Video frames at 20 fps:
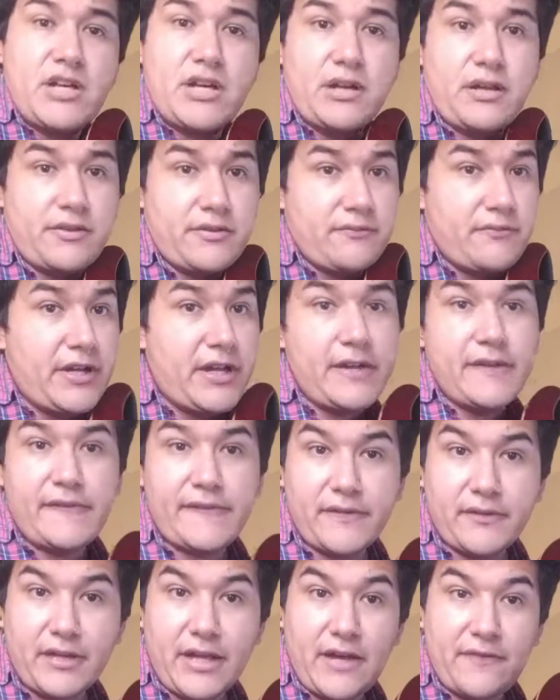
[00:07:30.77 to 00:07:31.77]
Otherwise,
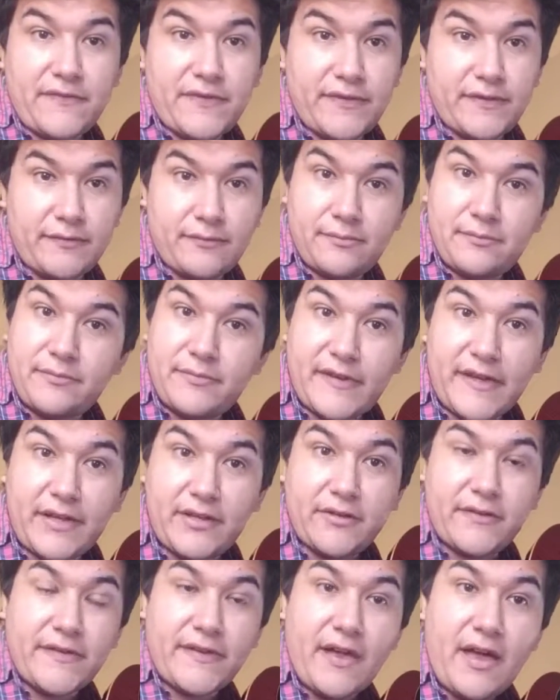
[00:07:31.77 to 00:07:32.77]
you'll have to take
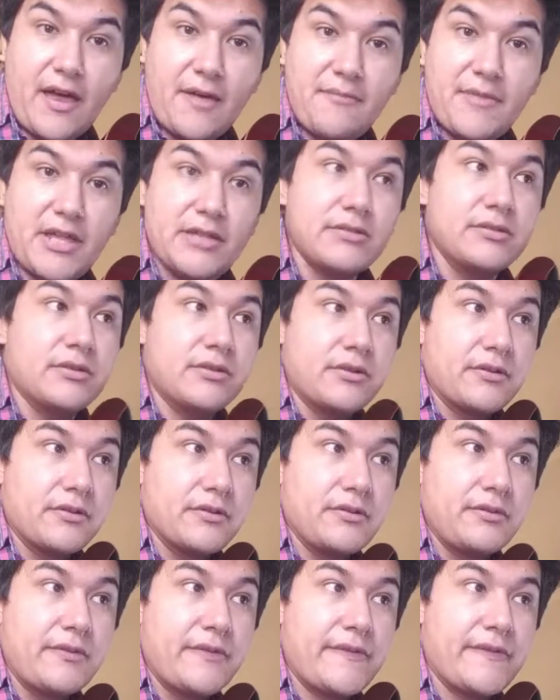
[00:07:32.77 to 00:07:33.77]
your time and
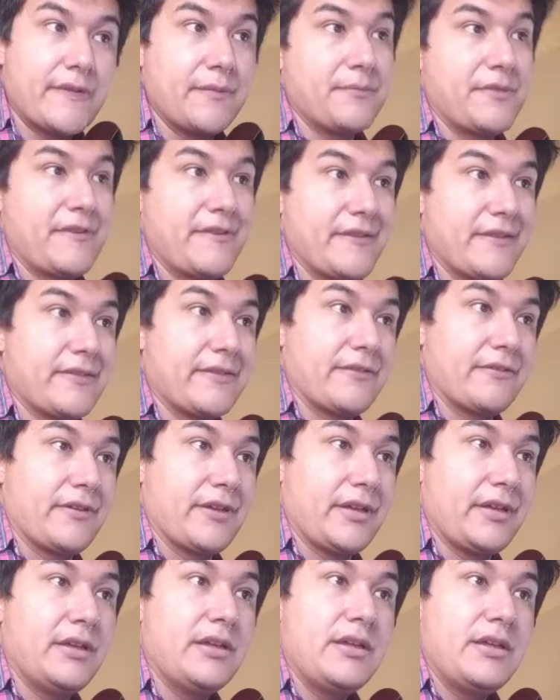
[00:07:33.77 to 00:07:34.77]
learn some music
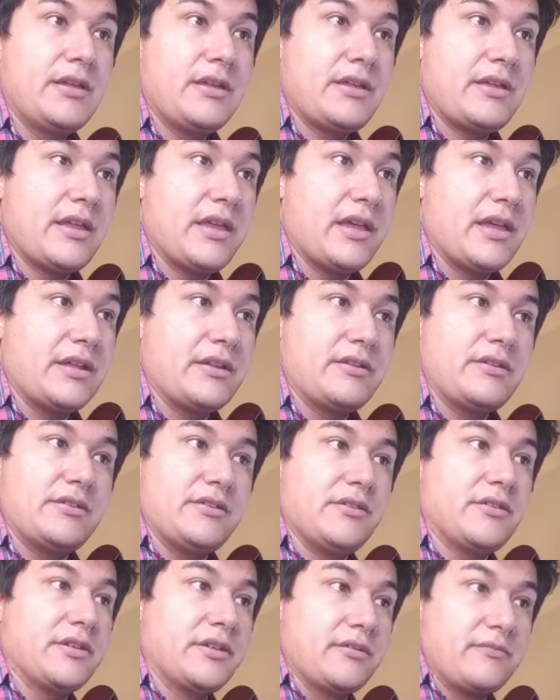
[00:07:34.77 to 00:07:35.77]
theory, and
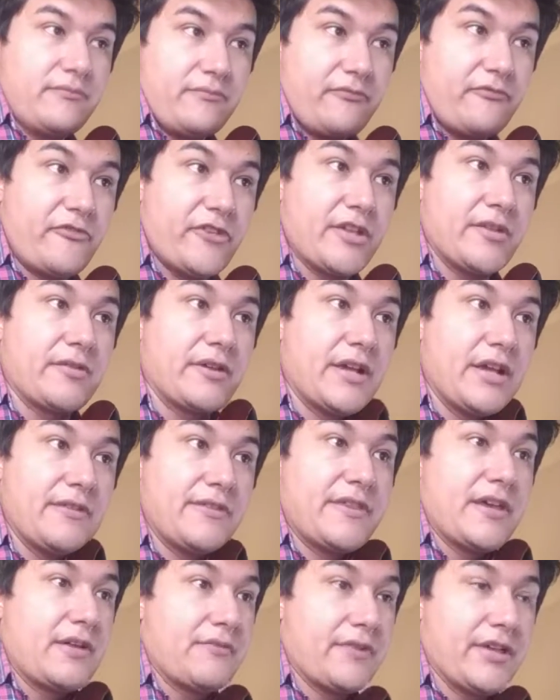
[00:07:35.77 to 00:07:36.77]
you can figure it
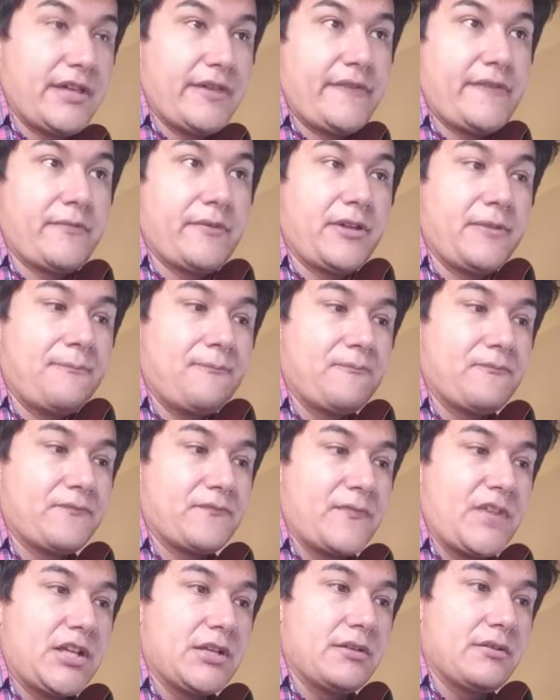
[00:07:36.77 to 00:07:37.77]
out that way as well.
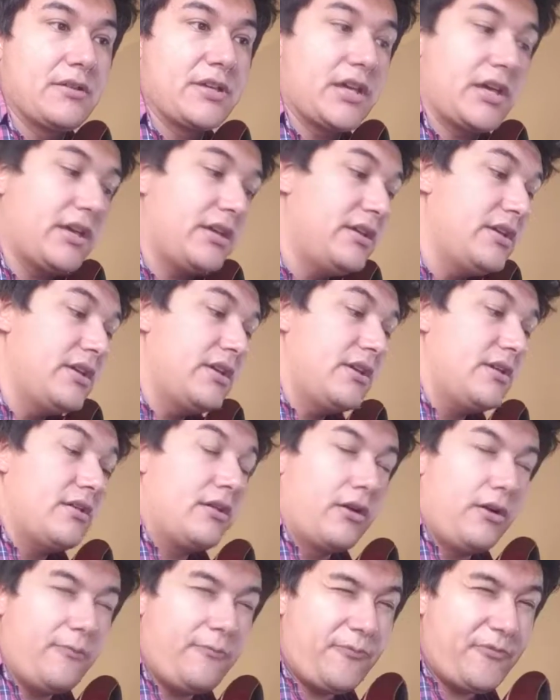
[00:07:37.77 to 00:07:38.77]
Okay,
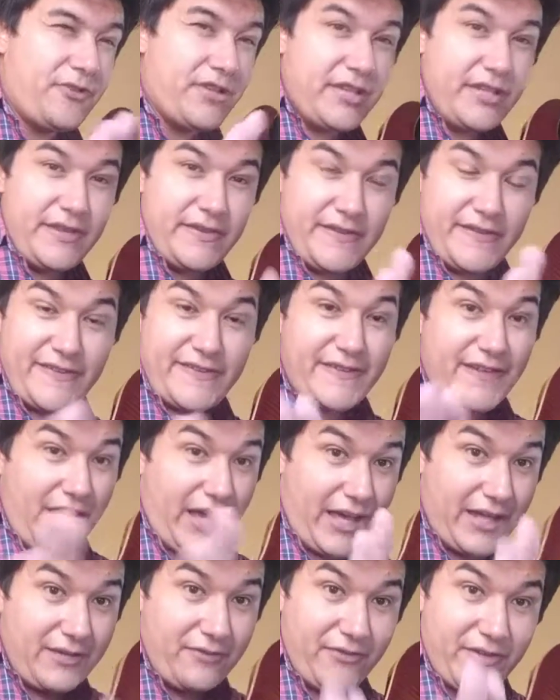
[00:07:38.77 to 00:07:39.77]
hopefully this
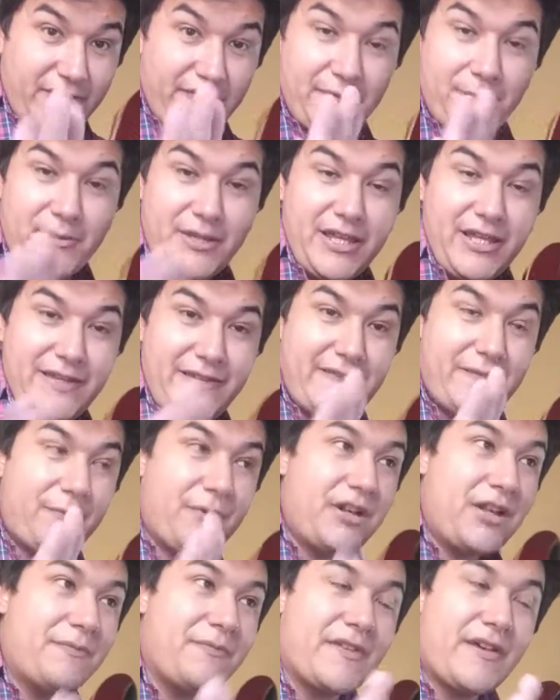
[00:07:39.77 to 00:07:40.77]
kind of explains
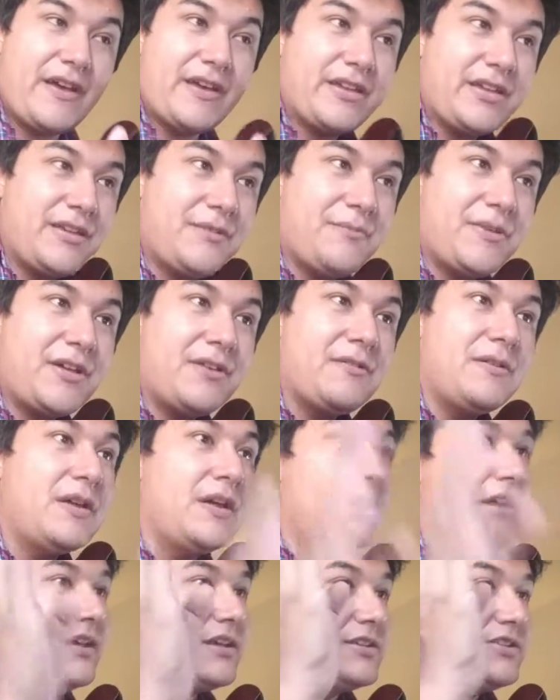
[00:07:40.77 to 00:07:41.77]
what I'm talking about.
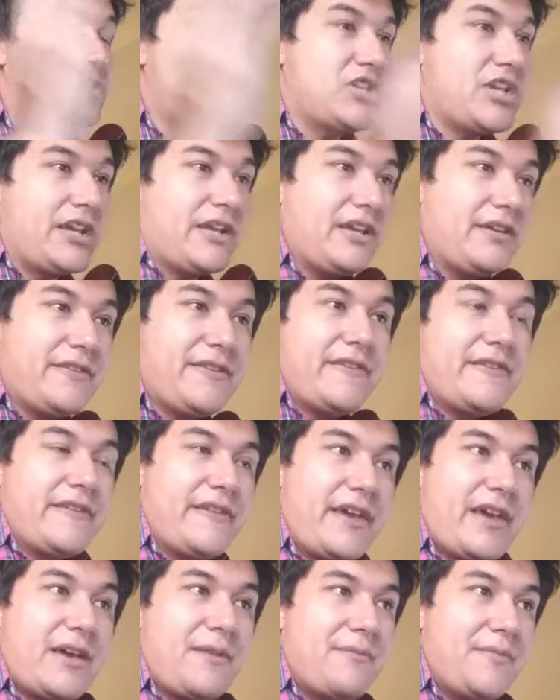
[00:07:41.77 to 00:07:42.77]
Check out the
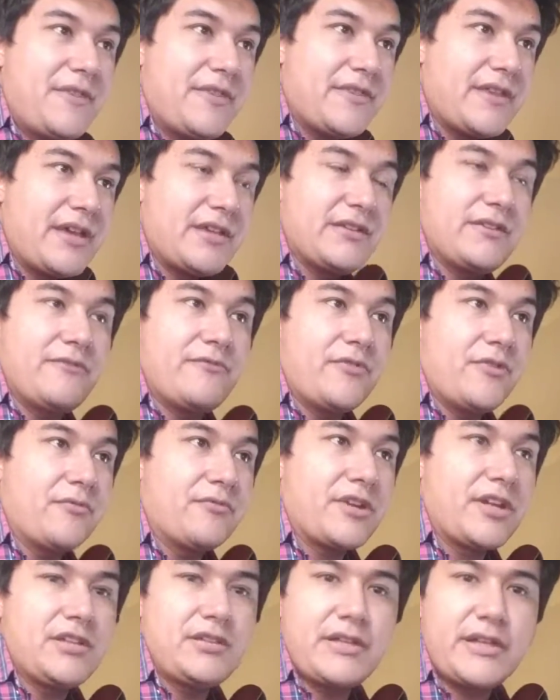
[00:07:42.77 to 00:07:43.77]
tab that you've
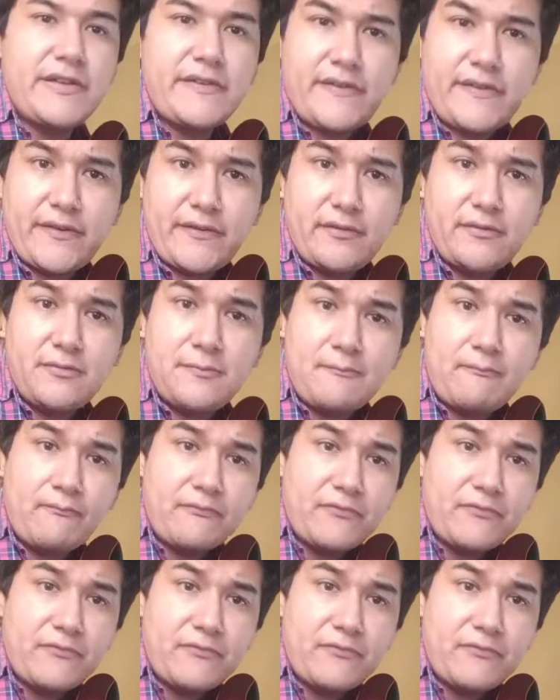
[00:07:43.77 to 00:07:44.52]
already linked to,